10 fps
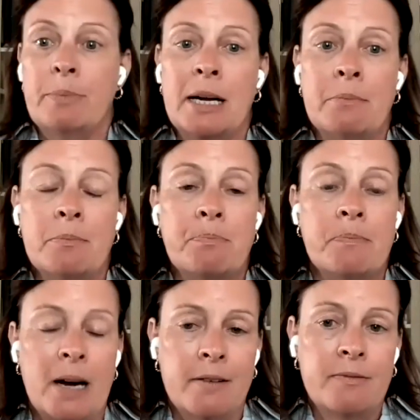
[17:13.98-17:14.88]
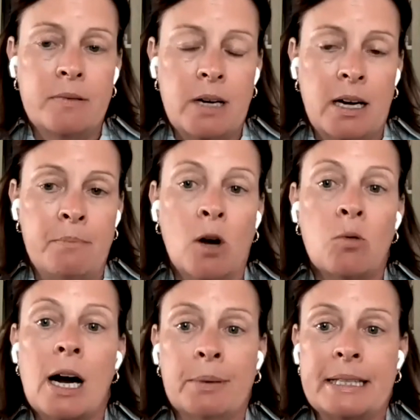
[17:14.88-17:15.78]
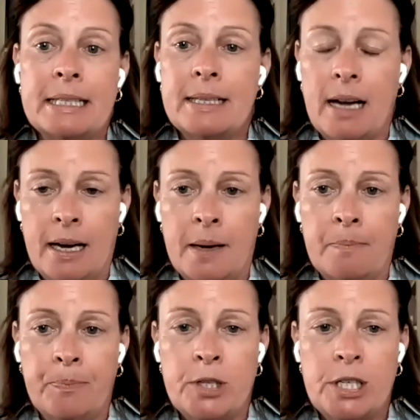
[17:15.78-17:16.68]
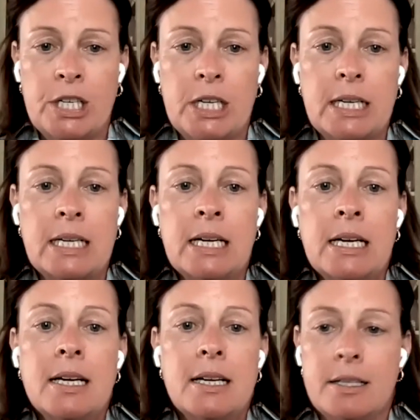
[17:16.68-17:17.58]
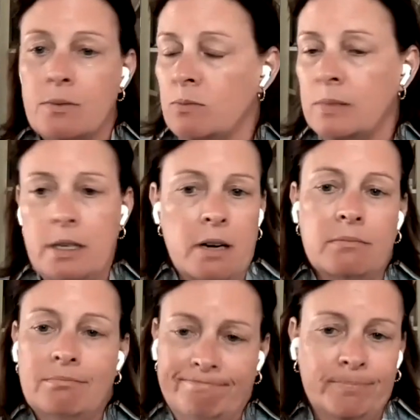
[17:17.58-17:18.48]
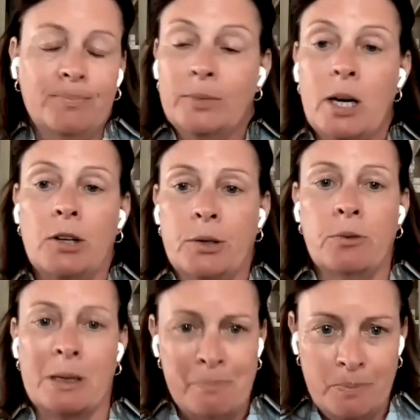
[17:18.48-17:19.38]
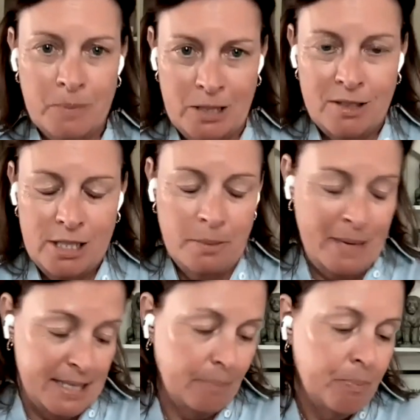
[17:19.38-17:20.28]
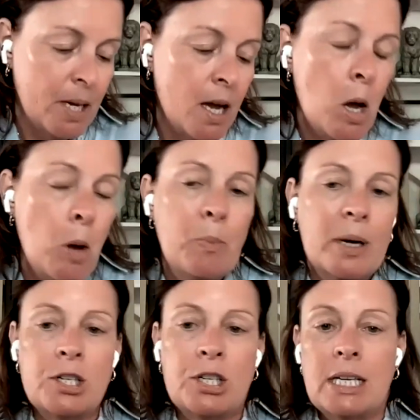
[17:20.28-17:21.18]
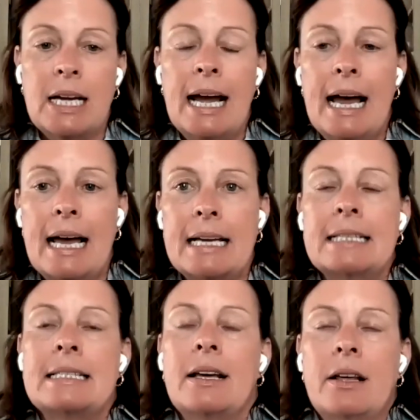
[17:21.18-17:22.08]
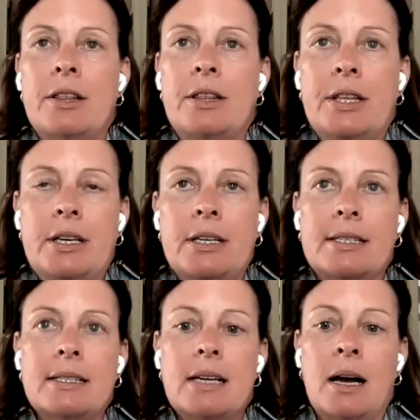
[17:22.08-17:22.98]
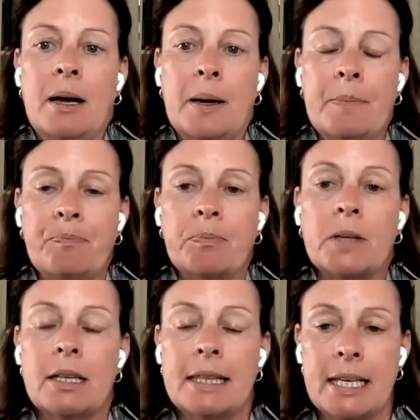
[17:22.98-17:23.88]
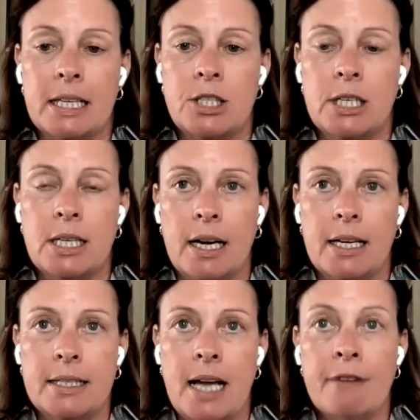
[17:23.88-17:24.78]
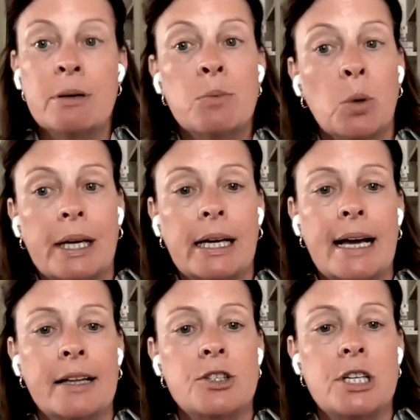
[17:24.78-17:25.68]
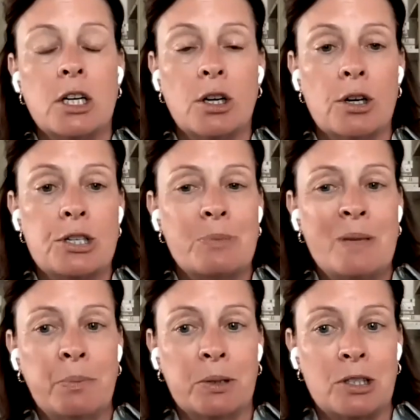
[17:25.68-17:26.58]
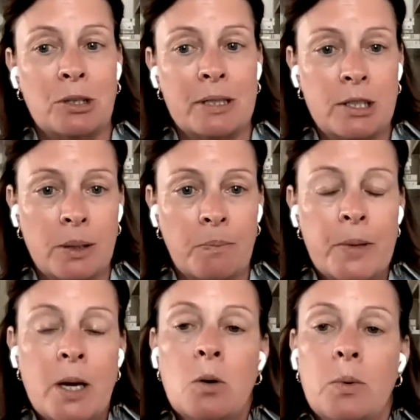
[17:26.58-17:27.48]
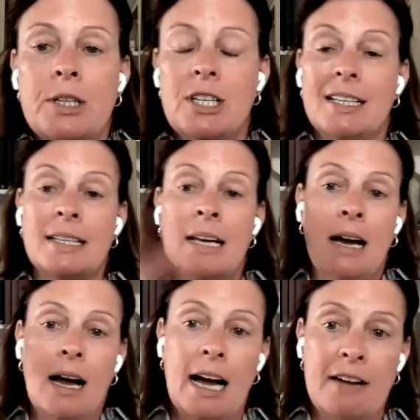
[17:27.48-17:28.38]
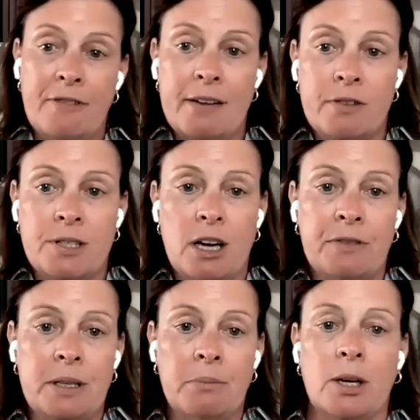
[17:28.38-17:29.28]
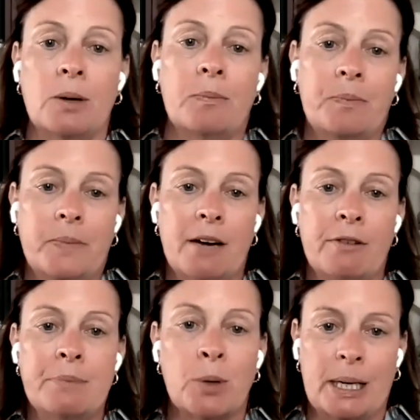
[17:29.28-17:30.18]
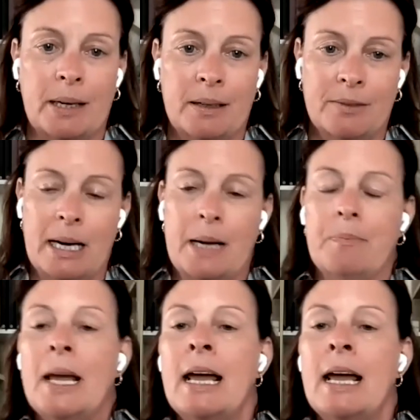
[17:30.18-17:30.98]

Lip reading: but have Mel Robbins. She is, we all know who she's amazing, but she has this thing that she does every morning, and she encourages people to do it too, which is high five yourself in the mirror every morning. Right.